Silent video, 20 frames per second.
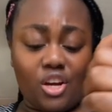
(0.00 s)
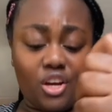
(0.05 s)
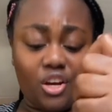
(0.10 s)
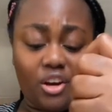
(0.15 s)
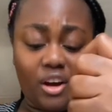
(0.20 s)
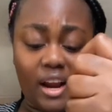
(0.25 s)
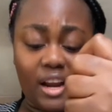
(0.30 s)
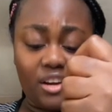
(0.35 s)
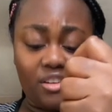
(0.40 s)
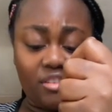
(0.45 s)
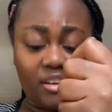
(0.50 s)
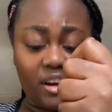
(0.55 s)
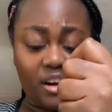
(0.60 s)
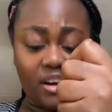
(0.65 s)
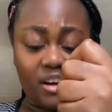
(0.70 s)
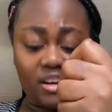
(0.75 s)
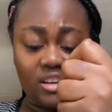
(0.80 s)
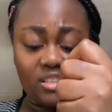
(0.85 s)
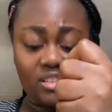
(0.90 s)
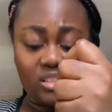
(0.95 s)
grand
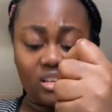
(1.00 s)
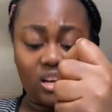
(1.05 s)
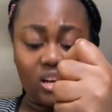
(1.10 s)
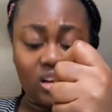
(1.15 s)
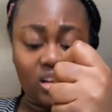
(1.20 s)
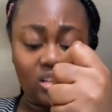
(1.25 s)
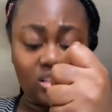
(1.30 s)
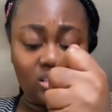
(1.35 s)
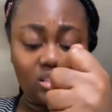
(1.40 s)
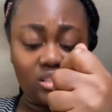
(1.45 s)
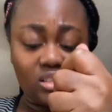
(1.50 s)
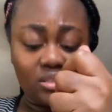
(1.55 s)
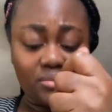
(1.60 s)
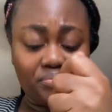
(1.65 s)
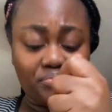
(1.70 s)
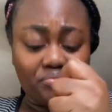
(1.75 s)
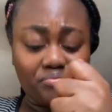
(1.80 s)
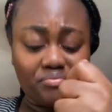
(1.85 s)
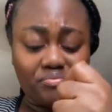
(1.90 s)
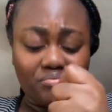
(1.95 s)
rehearsals
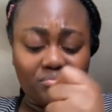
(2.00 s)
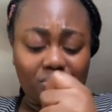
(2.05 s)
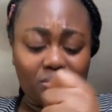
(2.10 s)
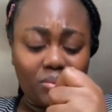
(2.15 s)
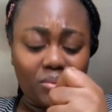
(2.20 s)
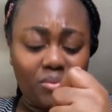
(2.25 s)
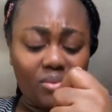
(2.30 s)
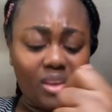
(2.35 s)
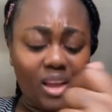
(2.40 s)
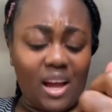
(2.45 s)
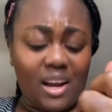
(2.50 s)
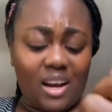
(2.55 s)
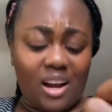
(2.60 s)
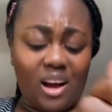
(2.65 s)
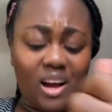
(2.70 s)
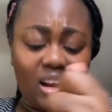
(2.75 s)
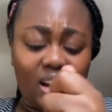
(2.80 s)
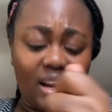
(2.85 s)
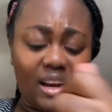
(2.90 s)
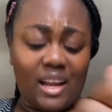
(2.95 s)
and
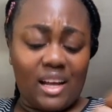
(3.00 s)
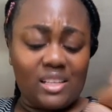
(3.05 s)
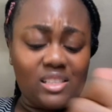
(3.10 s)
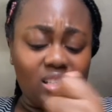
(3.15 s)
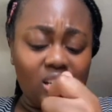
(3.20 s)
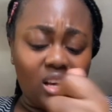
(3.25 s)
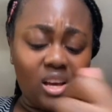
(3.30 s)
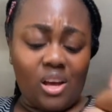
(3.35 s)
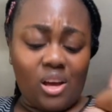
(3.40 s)
all of that